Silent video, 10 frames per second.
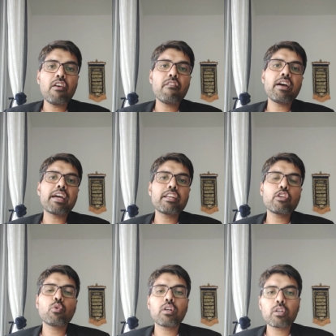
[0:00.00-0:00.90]
wherein
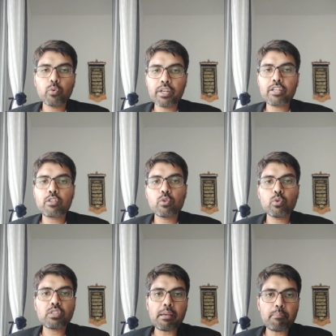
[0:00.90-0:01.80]
you are going to
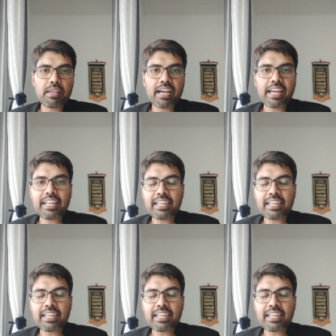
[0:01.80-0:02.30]
use API